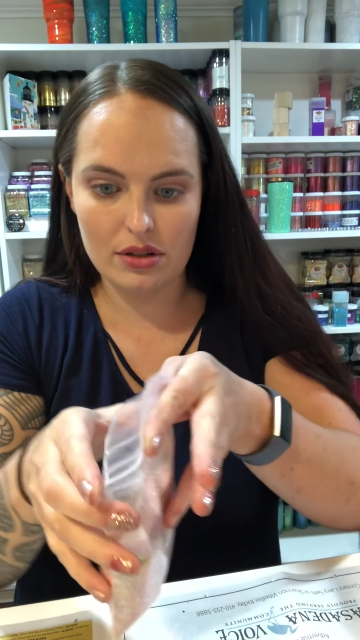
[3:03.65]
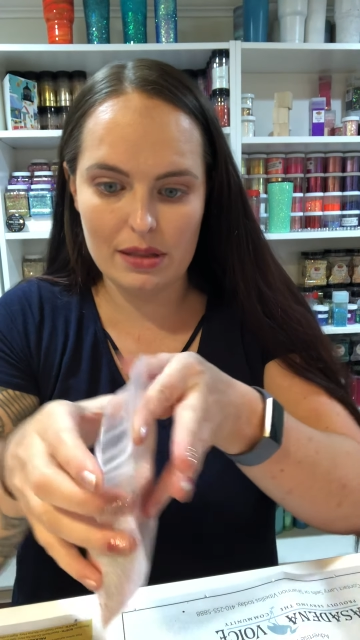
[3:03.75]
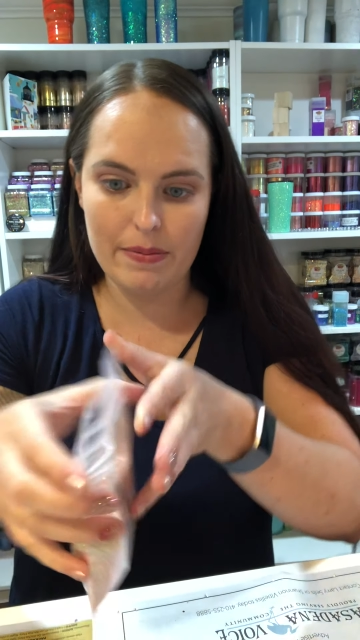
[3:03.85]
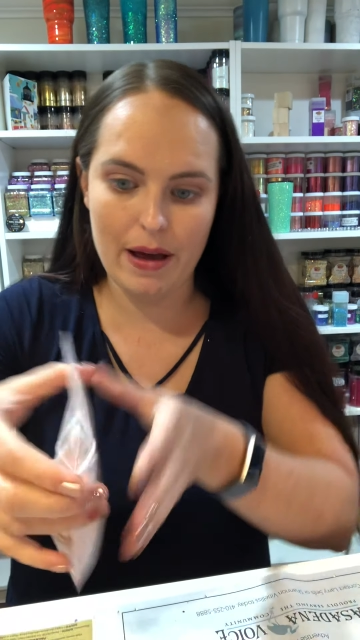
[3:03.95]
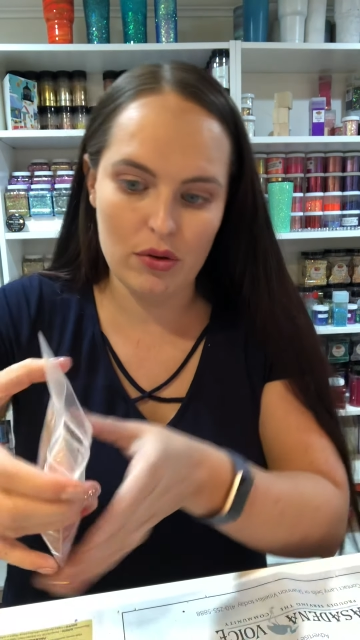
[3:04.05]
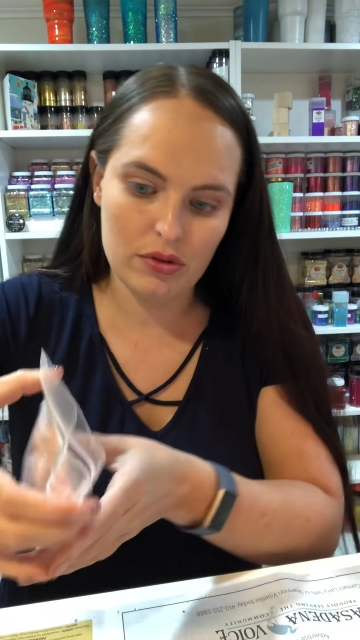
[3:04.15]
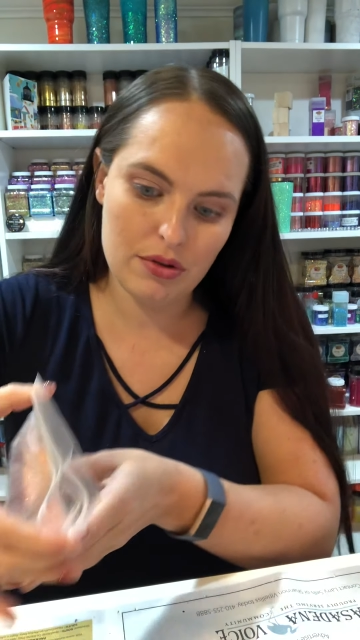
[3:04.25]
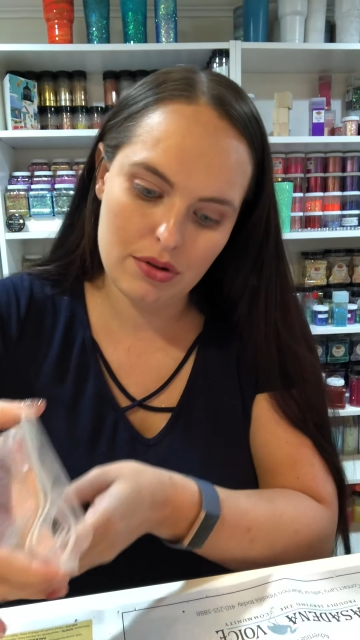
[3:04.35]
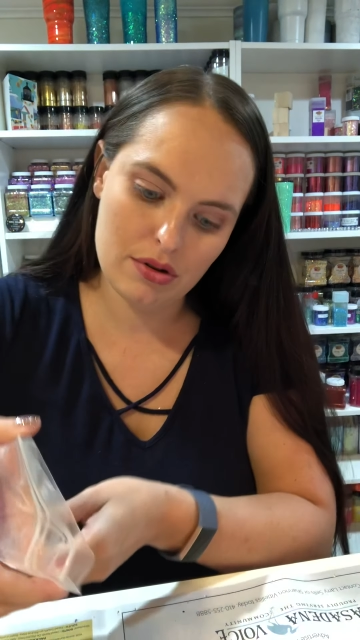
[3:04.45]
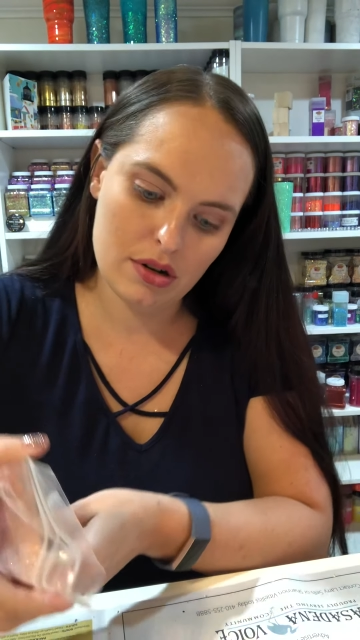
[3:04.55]

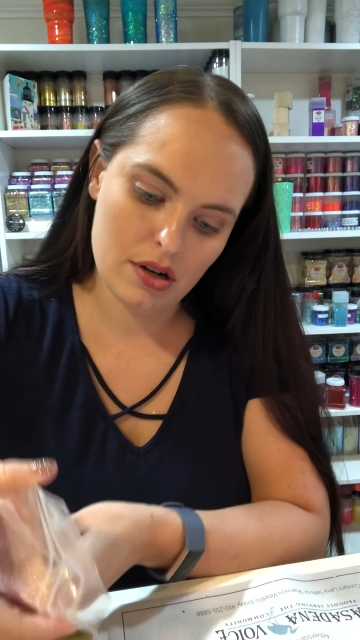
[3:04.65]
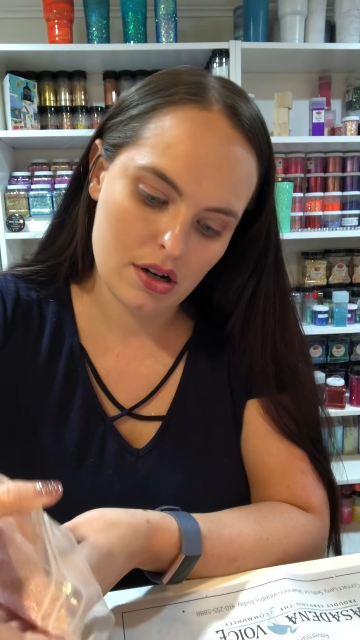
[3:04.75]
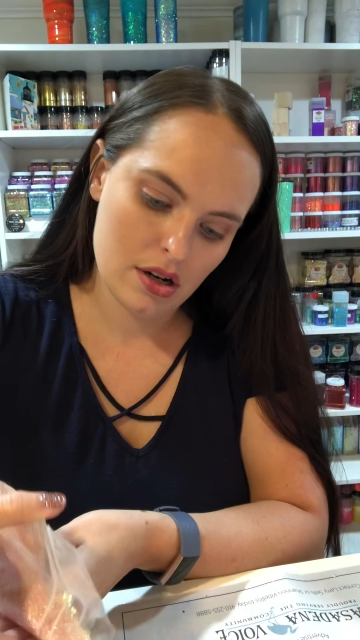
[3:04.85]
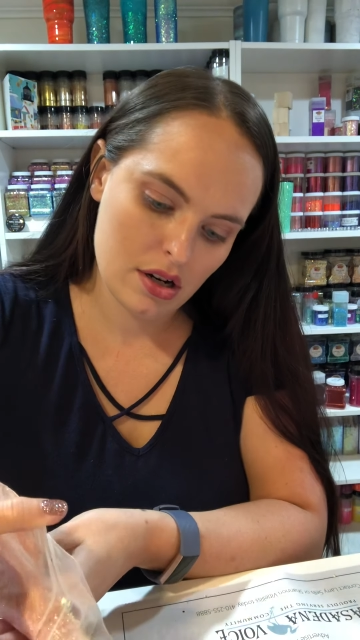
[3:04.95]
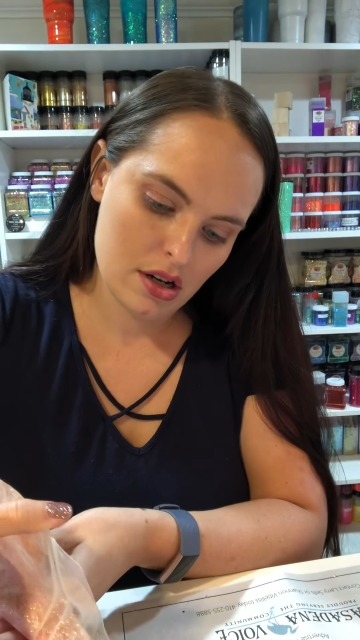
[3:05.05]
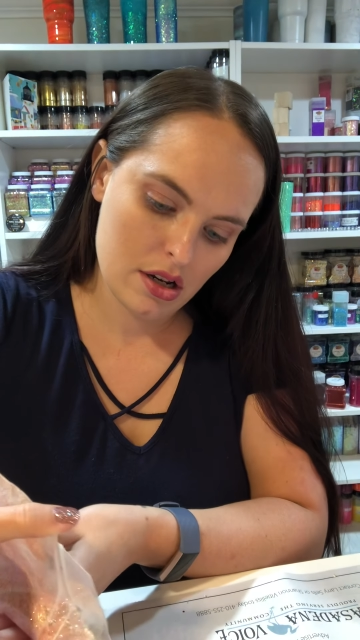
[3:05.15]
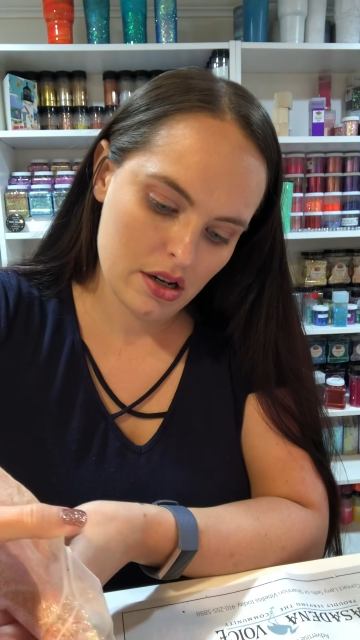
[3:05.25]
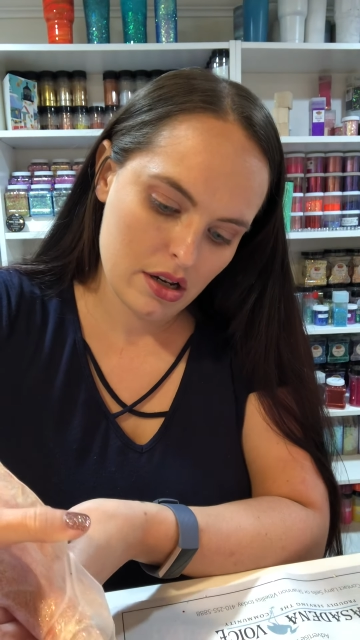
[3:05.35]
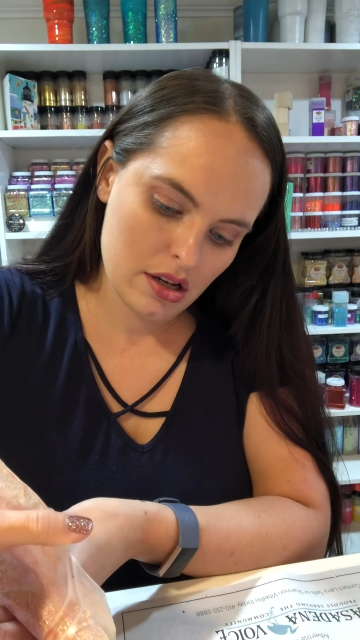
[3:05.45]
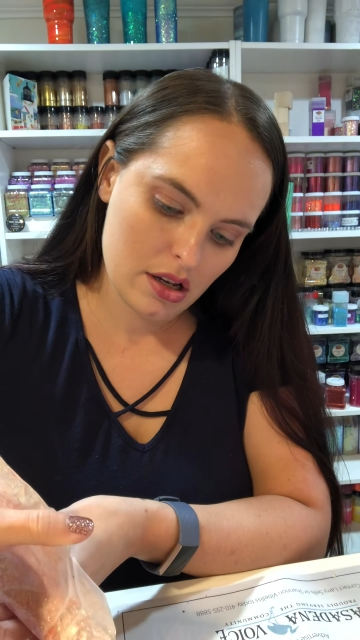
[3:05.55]
spout.
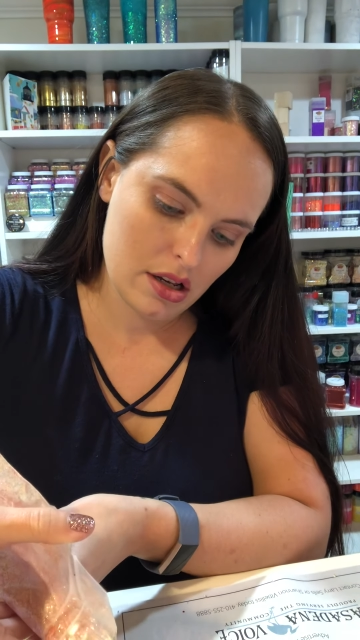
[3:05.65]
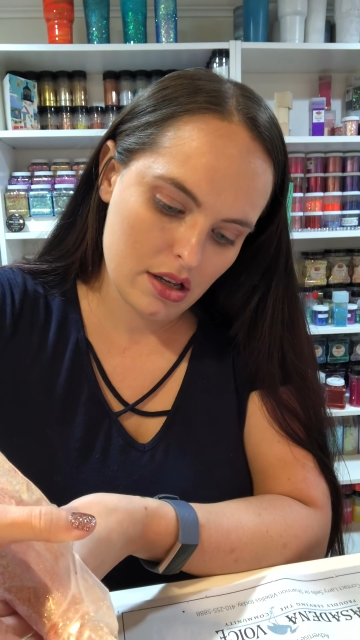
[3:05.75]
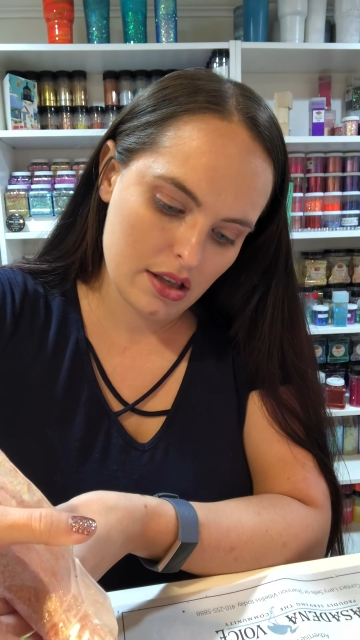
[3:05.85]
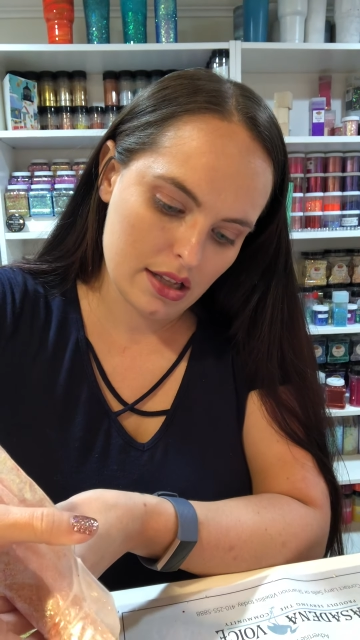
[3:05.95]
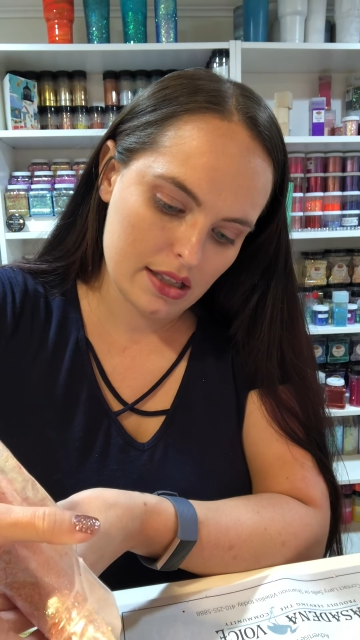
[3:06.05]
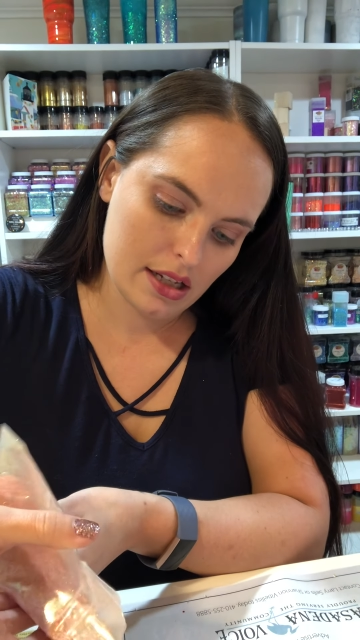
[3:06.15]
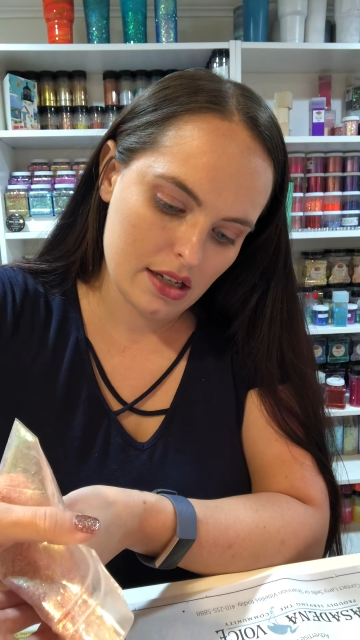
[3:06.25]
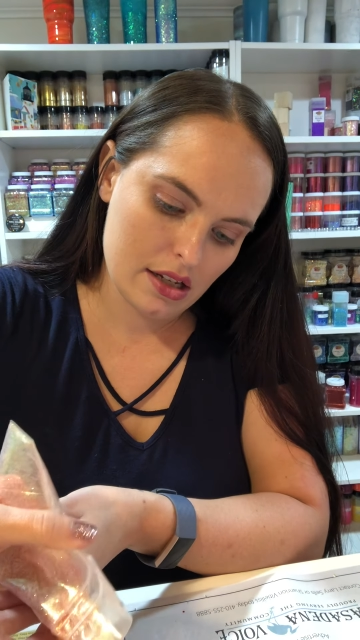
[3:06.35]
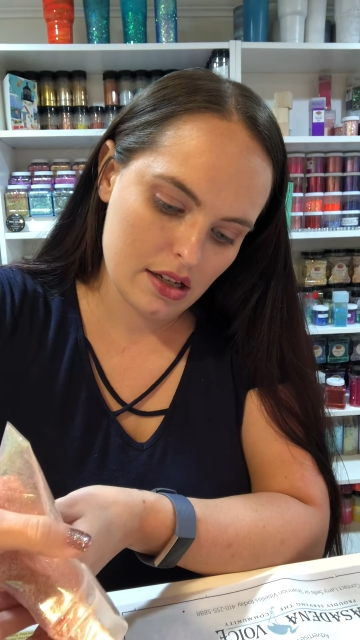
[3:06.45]
And that's it.